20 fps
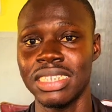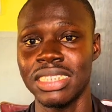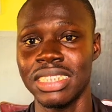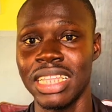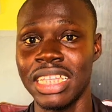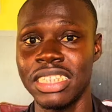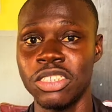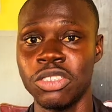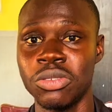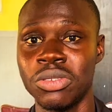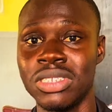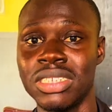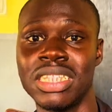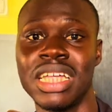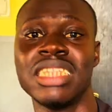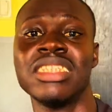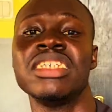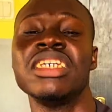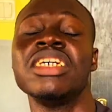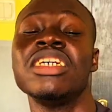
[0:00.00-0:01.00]
That is to say
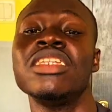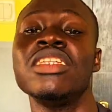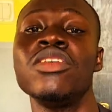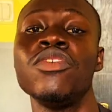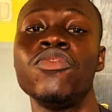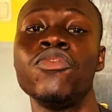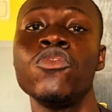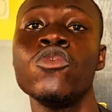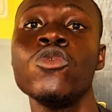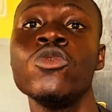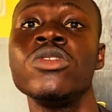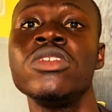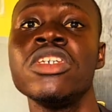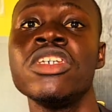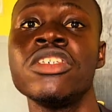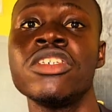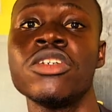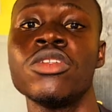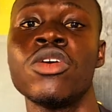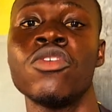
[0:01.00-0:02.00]
that the food,
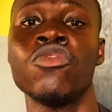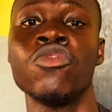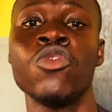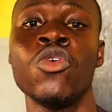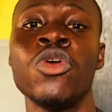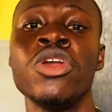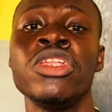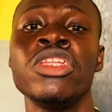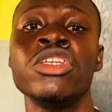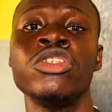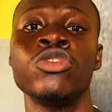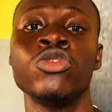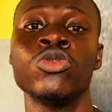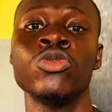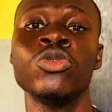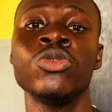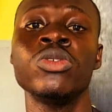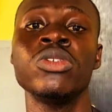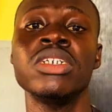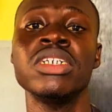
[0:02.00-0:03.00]
instead of going
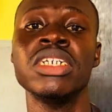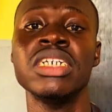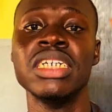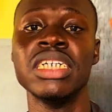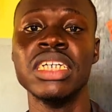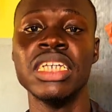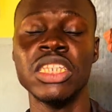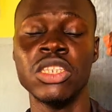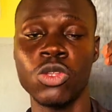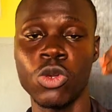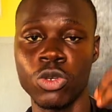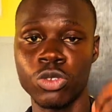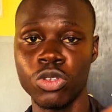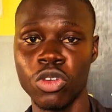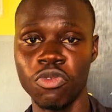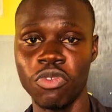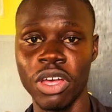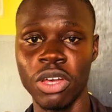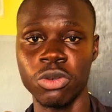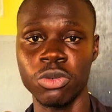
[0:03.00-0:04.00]
into the
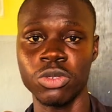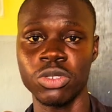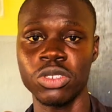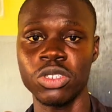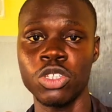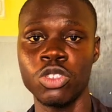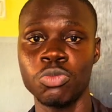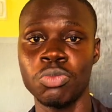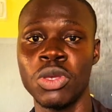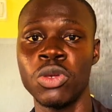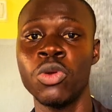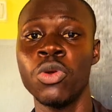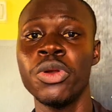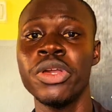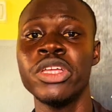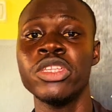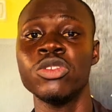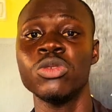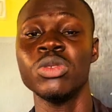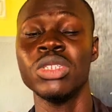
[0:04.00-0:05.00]
esophagus, it may go
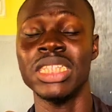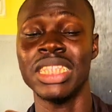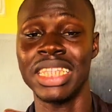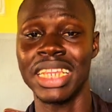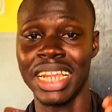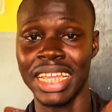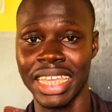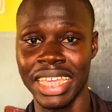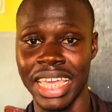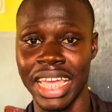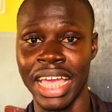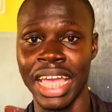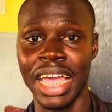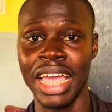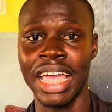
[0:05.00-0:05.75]
into the trachea